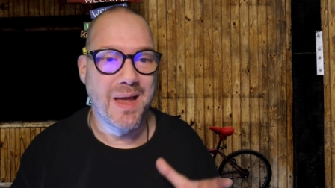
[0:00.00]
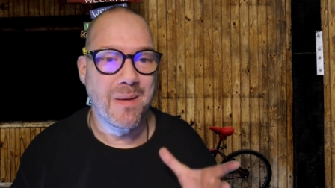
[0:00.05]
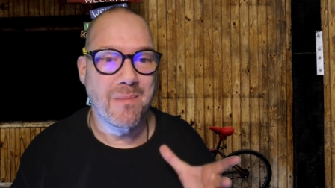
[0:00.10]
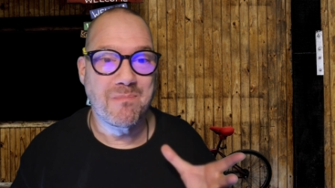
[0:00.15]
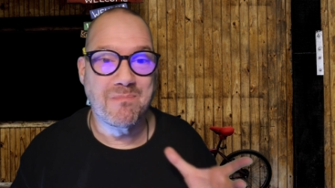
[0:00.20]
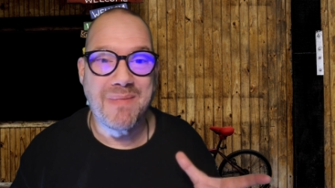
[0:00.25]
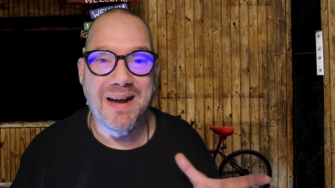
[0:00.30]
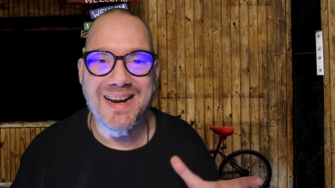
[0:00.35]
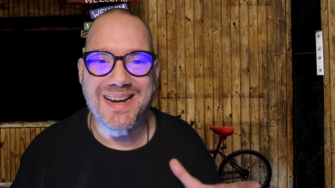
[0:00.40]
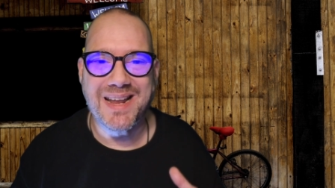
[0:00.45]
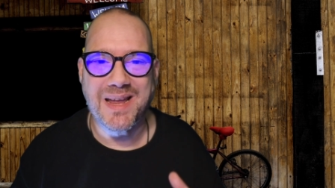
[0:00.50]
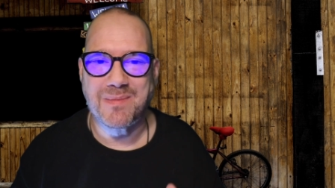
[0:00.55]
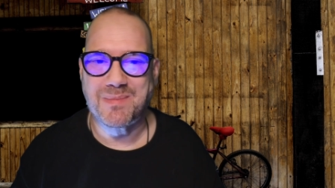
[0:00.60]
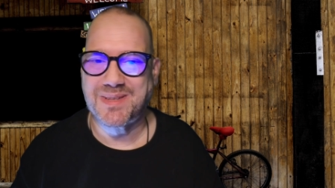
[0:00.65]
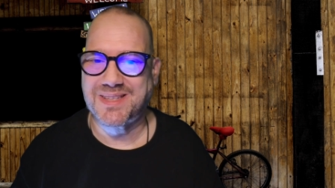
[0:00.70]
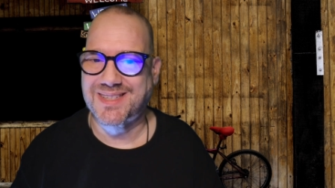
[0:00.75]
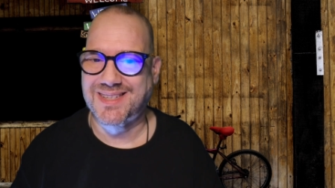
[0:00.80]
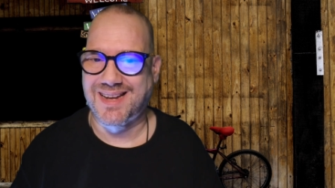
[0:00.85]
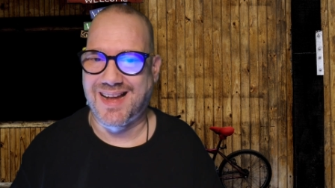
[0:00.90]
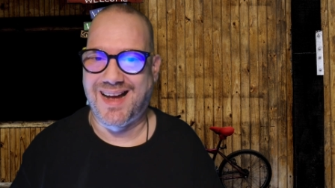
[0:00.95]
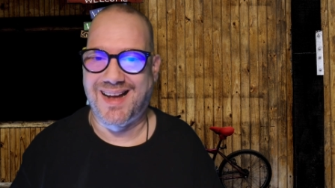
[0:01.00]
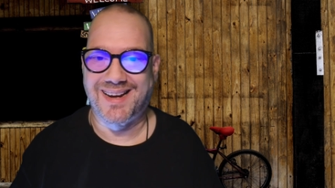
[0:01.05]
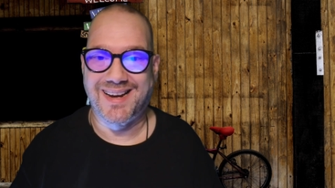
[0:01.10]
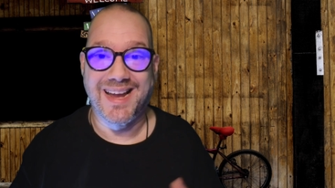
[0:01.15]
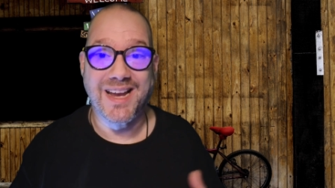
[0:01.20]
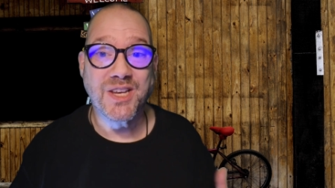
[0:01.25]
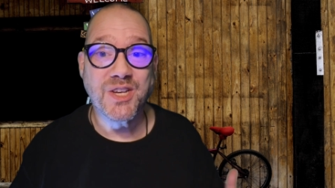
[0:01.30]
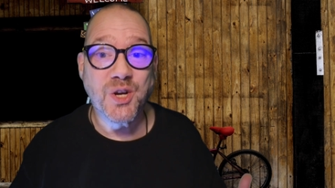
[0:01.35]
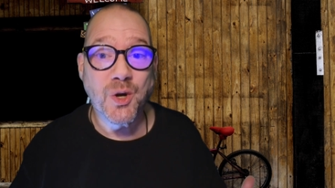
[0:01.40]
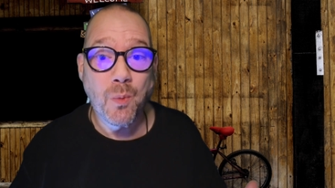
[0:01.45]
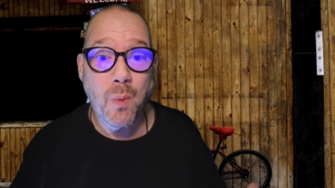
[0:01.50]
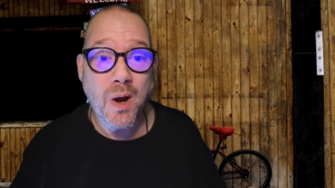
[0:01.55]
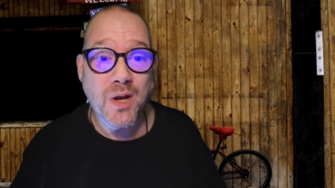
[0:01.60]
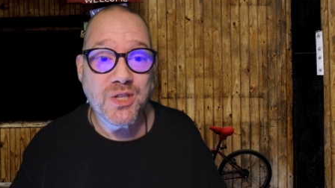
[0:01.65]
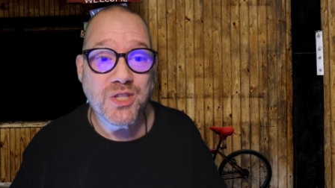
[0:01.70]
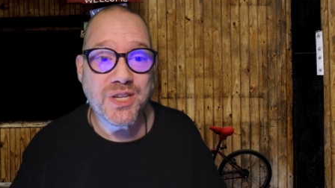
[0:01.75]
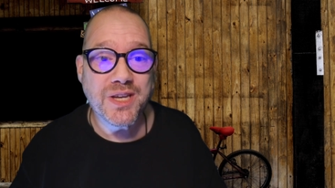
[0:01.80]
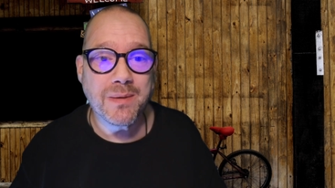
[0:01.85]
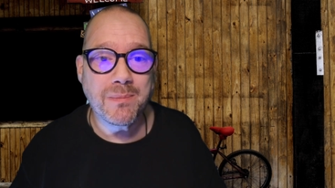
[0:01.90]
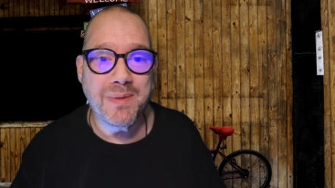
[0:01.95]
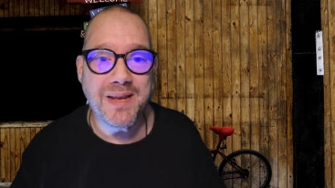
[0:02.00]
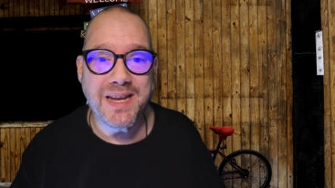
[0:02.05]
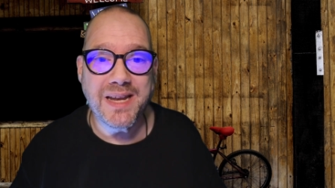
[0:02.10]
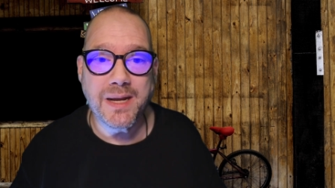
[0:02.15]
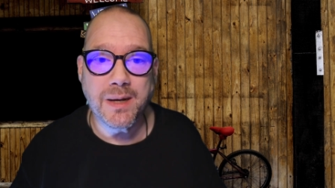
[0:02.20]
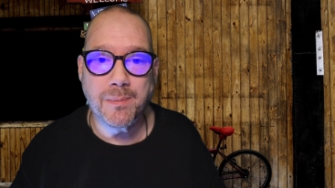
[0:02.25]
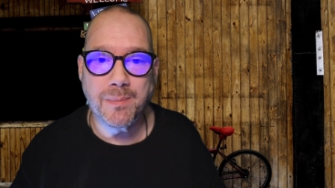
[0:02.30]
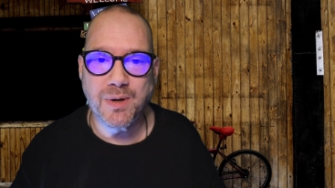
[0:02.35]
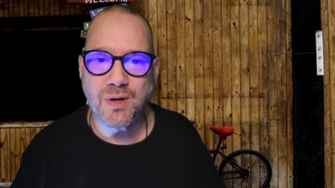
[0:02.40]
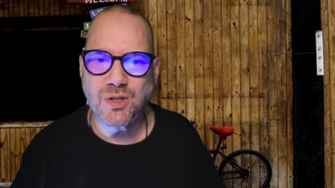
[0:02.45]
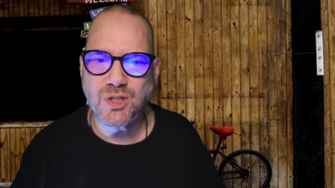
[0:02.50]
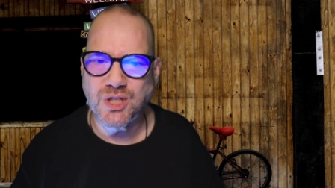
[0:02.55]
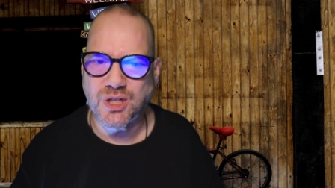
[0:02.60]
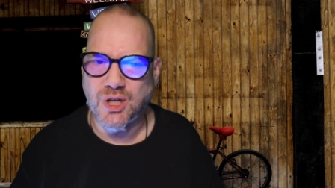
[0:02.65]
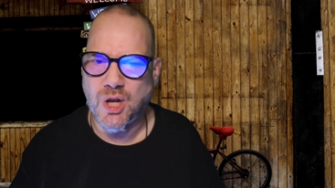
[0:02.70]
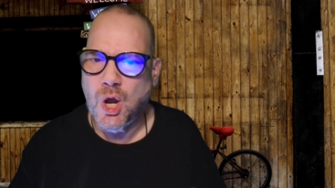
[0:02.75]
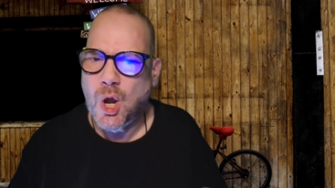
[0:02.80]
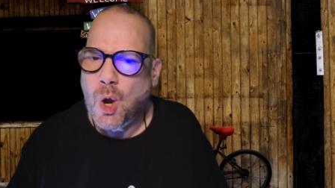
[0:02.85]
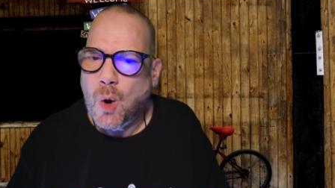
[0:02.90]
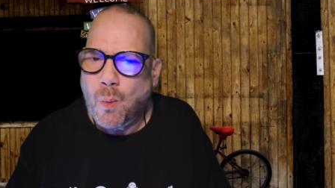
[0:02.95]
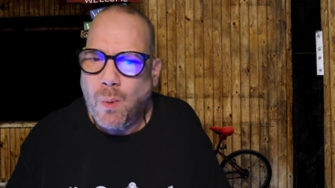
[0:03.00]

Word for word: My name is Scott, and you're watching Immediate Immersion,